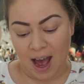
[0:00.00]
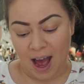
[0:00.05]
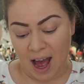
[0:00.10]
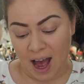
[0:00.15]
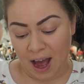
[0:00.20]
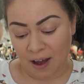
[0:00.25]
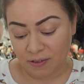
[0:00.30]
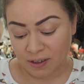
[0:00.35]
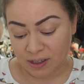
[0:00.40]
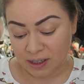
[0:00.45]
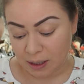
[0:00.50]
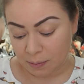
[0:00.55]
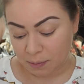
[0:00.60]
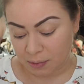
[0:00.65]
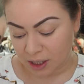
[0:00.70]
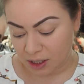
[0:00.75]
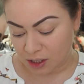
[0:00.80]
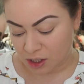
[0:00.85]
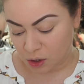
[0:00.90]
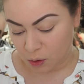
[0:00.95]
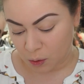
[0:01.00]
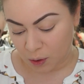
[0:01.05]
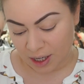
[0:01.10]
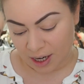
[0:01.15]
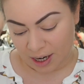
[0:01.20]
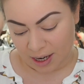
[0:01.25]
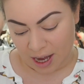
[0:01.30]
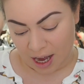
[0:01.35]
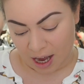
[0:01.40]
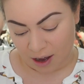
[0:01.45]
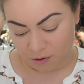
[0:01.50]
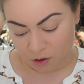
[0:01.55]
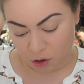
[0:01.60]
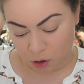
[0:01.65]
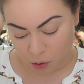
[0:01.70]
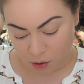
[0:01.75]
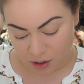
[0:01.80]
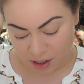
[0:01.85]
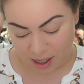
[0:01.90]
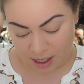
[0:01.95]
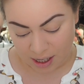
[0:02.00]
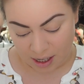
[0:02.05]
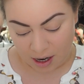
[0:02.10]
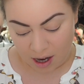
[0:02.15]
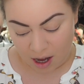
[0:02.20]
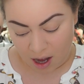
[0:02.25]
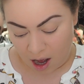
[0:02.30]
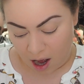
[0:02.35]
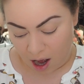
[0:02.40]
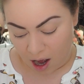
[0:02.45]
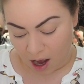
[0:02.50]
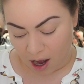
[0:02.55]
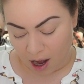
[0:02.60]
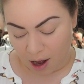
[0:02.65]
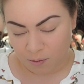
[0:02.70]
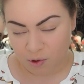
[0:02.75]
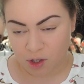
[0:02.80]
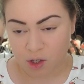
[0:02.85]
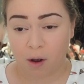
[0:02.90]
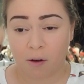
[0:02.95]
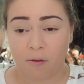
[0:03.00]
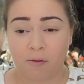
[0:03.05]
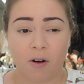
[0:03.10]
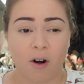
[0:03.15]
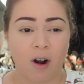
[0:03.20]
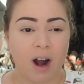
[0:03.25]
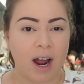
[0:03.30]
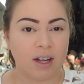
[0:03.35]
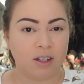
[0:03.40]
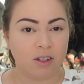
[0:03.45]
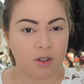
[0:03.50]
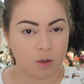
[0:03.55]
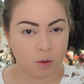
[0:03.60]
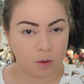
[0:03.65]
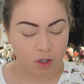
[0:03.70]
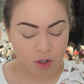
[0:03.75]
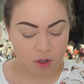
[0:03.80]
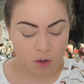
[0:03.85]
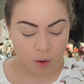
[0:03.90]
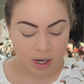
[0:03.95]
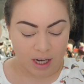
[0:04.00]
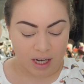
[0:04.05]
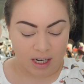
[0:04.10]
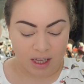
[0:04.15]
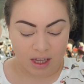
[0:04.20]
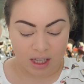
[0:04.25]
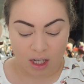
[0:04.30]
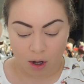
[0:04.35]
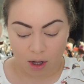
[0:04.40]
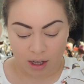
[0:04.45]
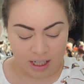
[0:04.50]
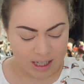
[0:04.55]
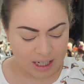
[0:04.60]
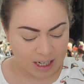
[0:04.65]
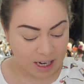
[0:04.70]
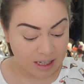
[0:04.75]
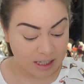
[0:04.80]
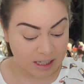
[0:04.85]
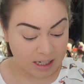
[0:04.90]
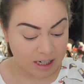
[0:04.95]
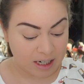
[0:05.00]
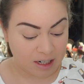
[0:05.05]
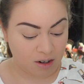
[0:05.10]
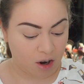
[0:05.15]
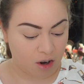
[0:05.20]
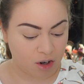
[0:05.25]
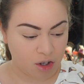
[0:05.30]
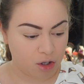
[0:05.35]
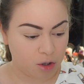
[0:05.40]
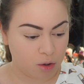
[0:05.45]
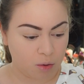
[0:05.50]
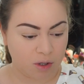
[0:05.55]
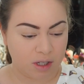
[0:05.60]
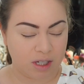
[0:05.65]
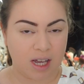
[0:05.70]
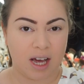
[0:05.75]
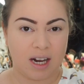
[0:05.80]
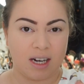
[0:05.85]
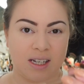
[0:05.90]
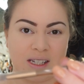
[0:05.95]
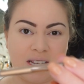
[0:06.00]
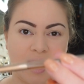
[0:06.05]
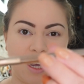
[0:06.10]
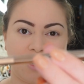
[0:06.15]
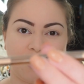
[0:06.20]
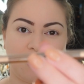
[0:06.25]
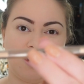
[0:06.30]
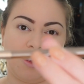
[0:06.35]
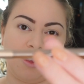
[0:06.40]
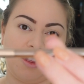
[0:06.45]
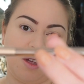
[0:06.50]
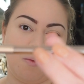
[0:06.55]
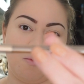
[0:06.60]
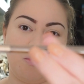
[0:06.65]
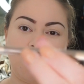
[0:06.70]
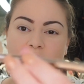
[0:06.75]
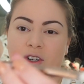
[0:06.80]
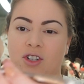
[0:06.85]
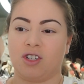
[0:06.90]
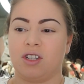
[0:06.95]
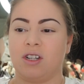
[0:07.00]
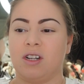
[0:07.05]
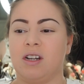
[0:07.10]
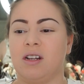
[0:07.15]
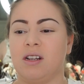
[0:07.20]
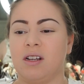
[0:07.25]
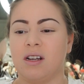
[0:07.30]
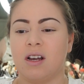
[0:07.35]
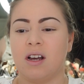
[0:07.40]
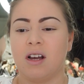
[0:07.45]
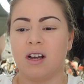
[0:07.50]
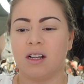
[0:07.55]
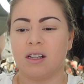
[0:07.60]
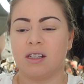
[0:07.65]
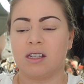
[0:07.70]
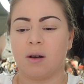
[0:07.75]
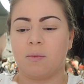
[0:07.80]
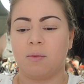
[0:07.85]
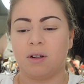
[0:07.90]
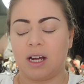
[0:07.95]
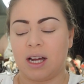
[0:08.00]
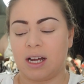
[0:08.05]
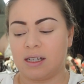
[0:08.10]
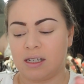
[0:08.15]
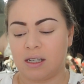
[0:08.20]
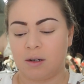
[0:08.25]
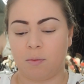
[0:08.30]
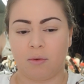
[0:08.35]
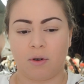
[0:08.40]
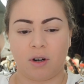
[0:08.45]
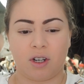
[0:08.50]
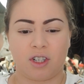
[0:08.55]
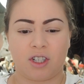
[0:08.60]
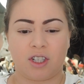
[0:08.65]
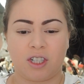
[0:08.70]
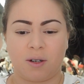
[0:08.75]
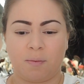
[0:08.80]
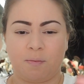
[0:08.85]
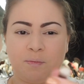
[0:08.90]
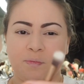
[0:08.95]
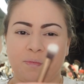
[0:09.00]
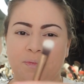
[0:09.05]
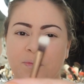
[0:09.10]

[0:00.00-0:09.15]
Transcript: have dipped into it, I have used it. So far I do enjoy it. The only thing I didn't use yet is actually the brush, the double-ended brush.